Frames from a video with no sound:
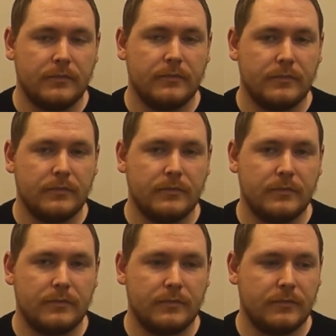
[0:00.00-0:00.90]

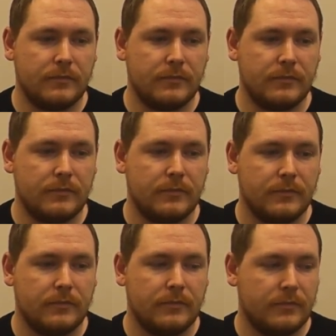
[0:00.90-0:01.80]

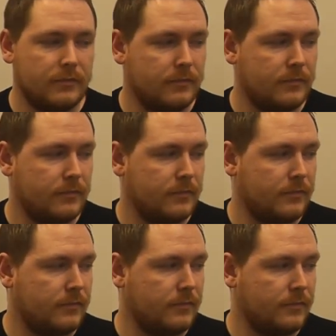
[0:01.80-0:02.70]

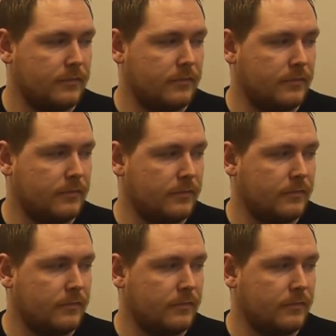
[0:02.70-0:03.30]
No words are spoken by the person on screen.